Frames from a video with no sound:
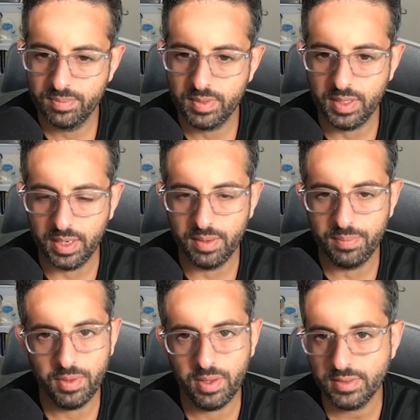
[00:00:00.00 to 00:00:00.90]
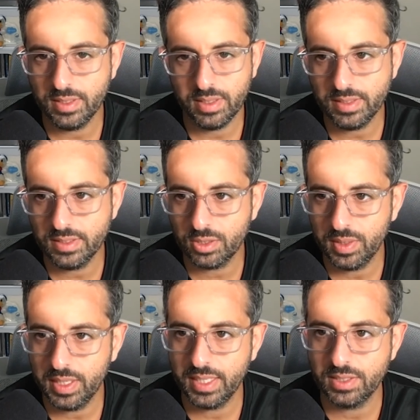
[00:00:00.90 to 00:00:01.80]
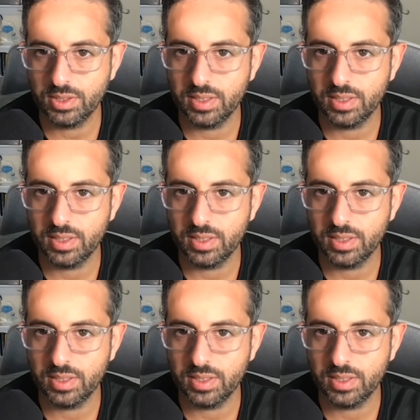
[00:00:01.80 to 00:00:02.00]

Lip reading: Yeah, no, that's a great answer.